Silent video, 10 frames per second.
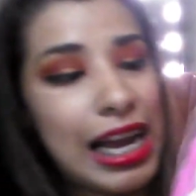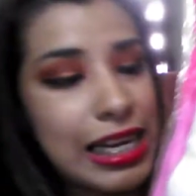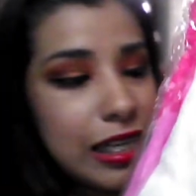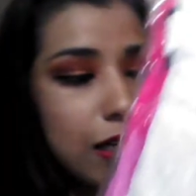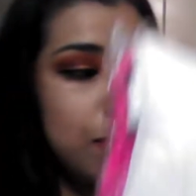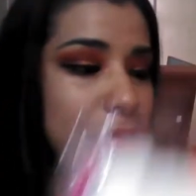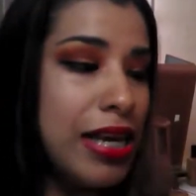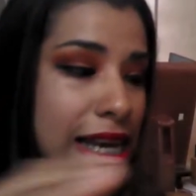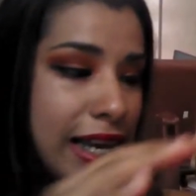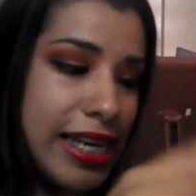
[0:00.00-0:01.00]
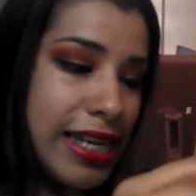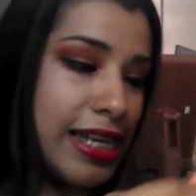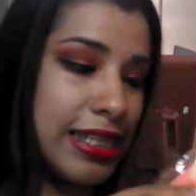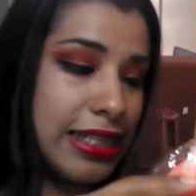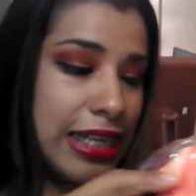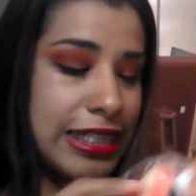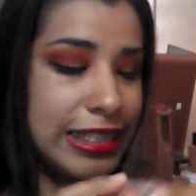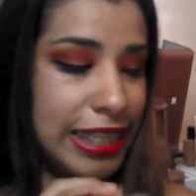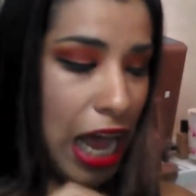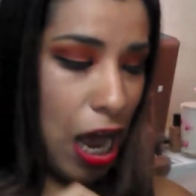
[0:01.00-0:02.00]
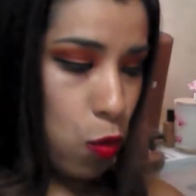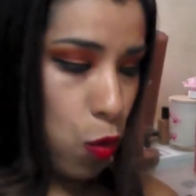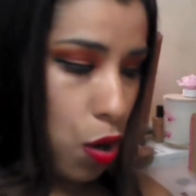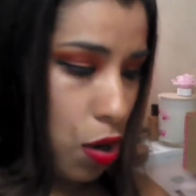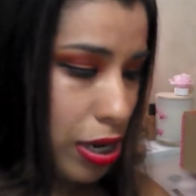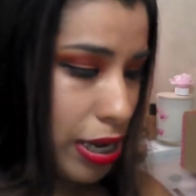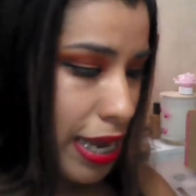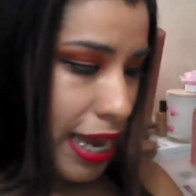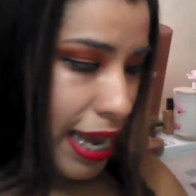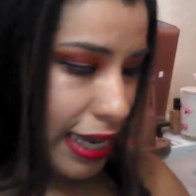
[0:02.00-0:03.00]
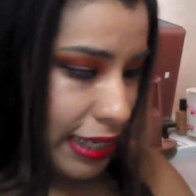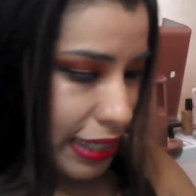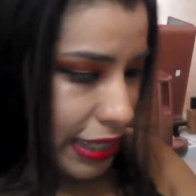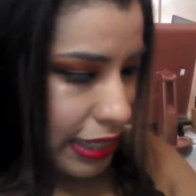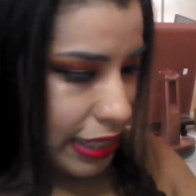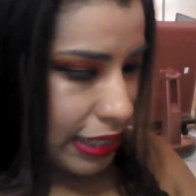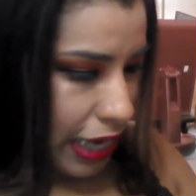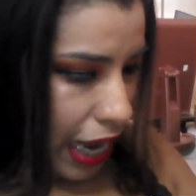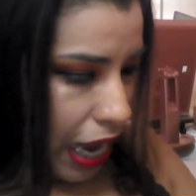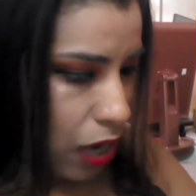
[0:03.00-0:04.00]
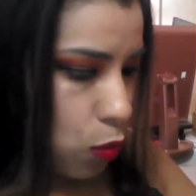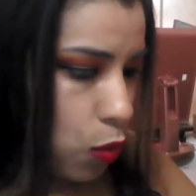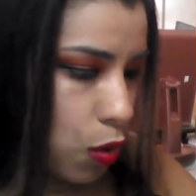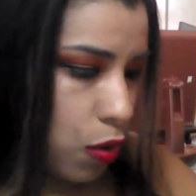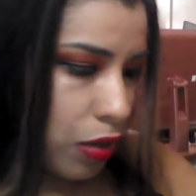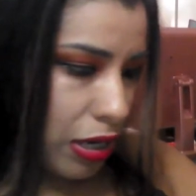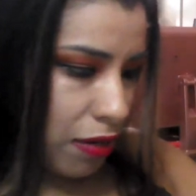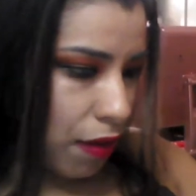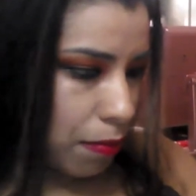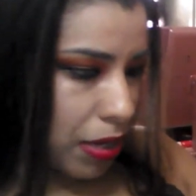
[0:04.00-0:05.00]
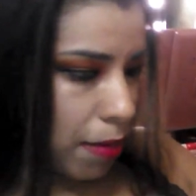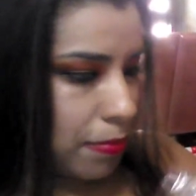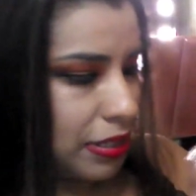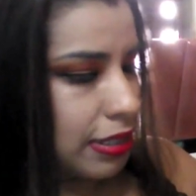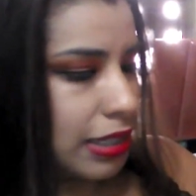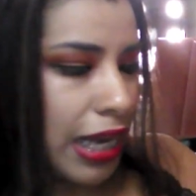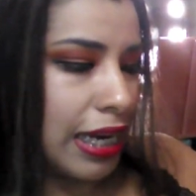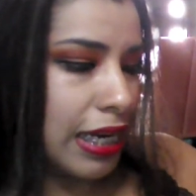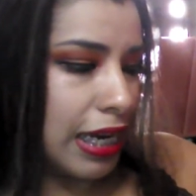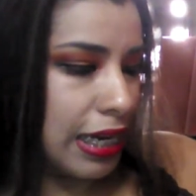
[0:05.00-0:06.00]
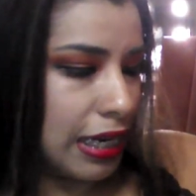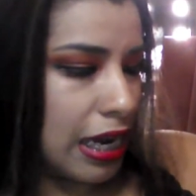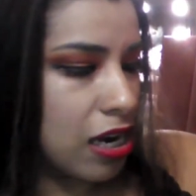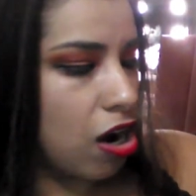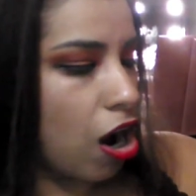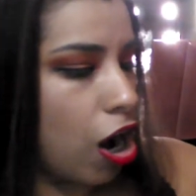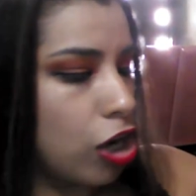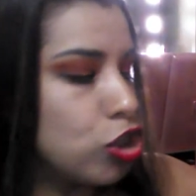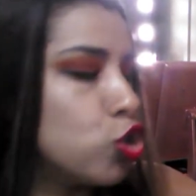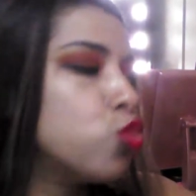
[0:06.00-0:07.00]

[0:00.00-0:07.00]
item it is a towel and this towel if I'm not mistaken it costs